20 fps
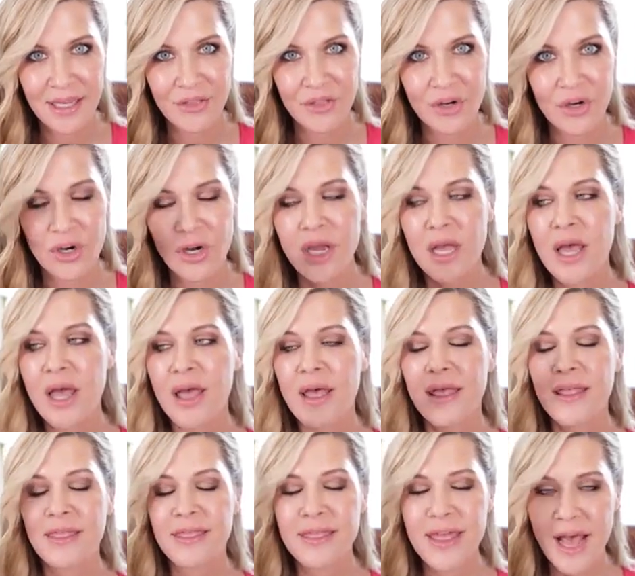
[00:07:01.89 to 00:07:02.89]
either.
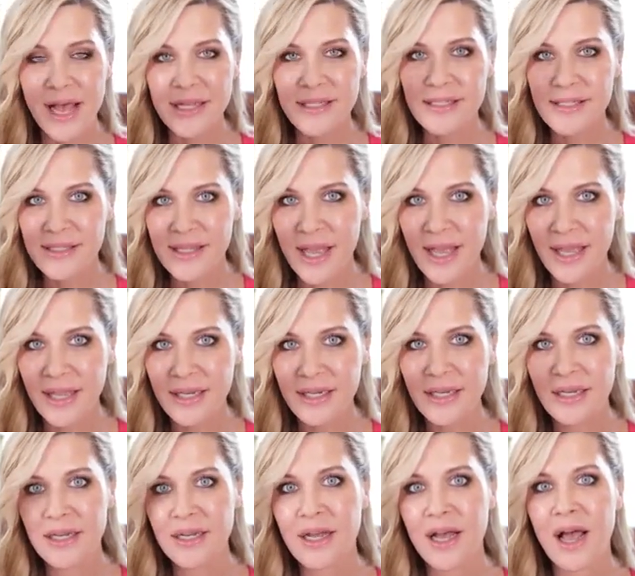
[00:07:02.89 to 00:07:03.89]
That
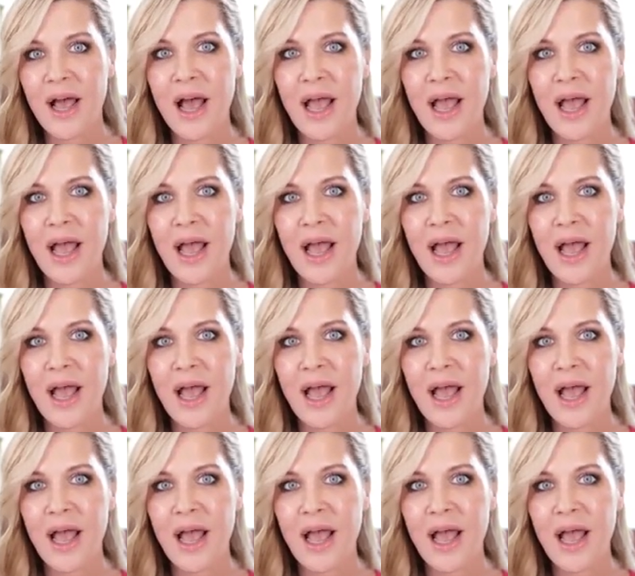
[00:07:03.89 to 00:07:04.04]
said,